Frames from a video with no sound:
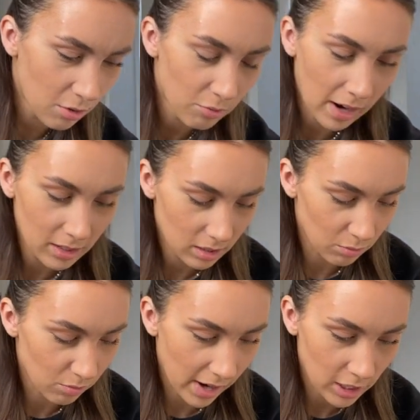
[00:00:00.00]
a
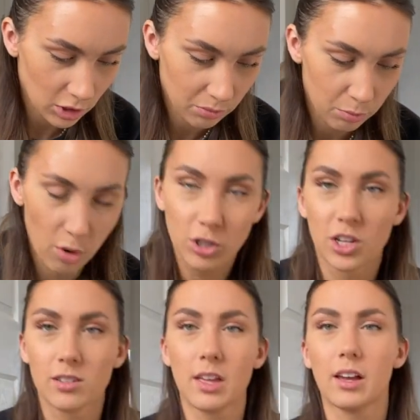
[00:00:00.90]
random range of
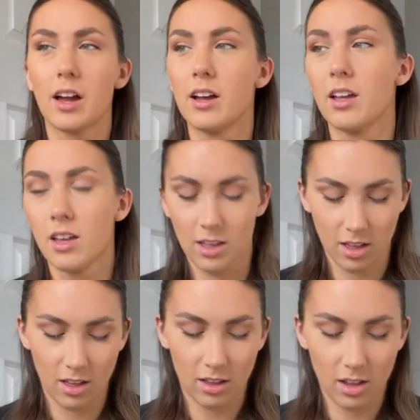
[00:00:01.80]
brushes. Like I
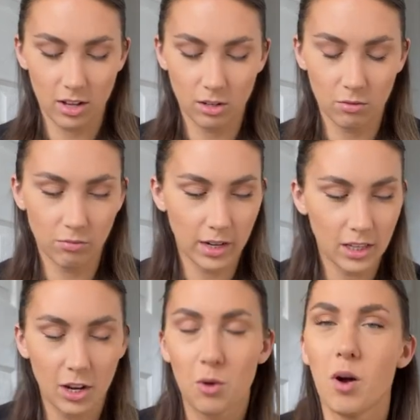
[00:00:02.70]
don't
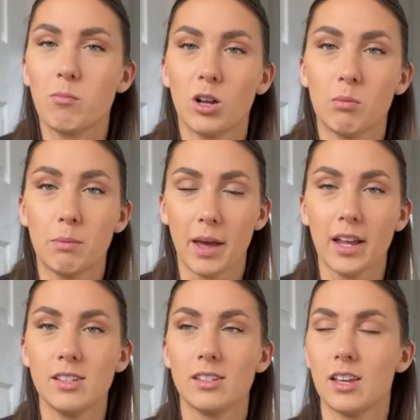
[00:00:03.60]
really know what I'm going to be
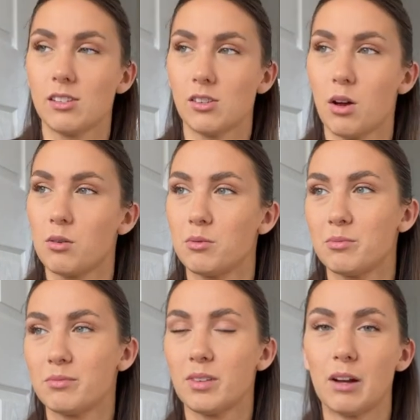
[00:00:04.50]
painting, so
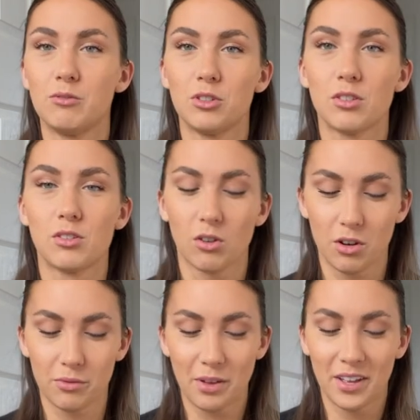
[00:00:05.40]
I've just
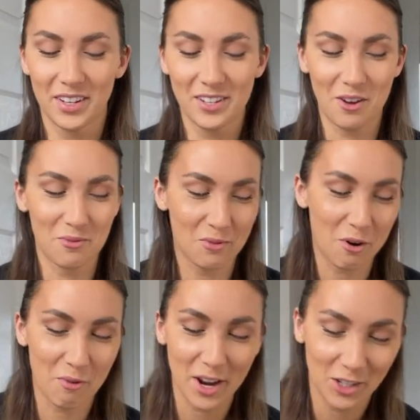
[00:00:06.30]
sort of gone for
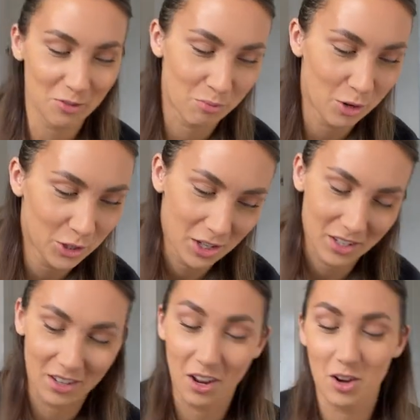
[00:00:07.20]
a range of brushes
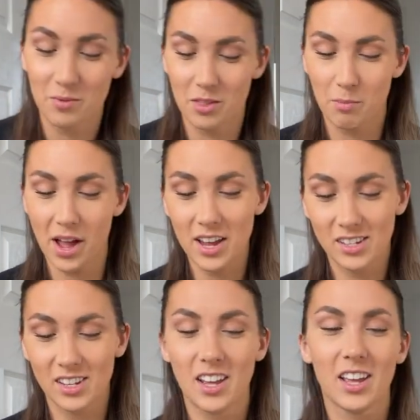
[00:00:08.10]
and hope for the
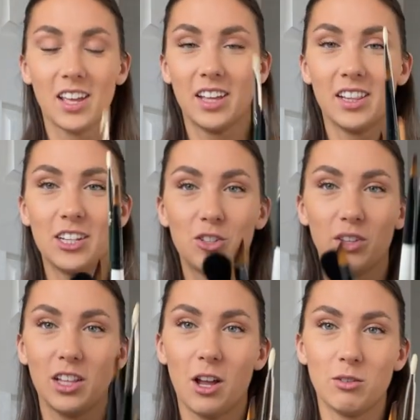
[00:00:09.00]
best.
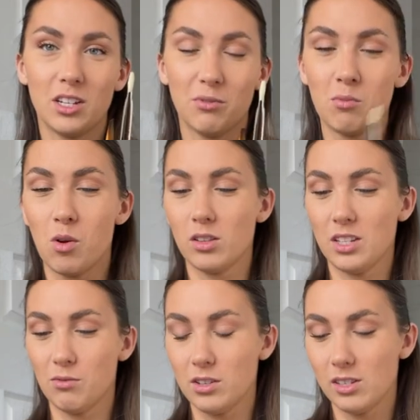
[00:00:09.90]
Literally loads of different ones,
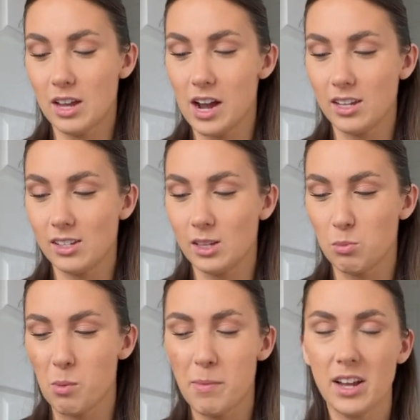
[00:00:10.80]
different sizes,
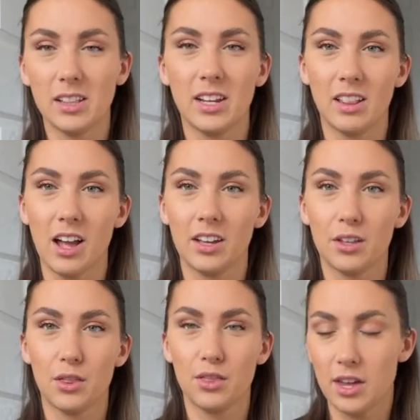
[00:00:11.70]
but mainly
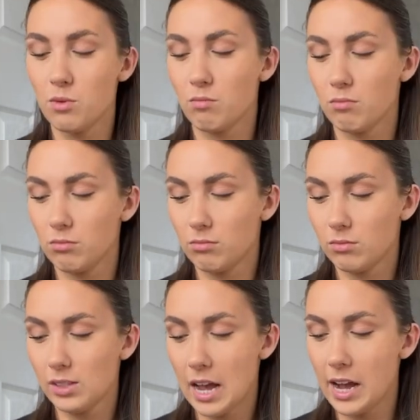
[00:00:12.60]
like thin,
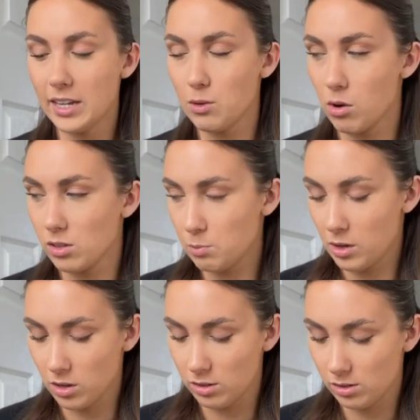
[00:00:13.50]
tiny ones,
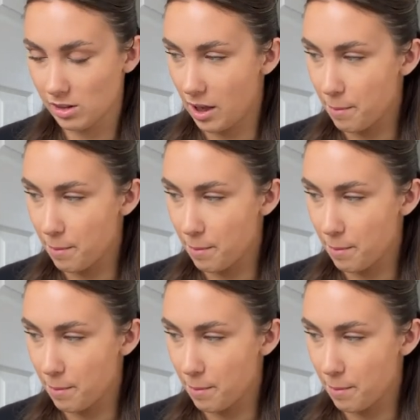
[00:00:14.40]
because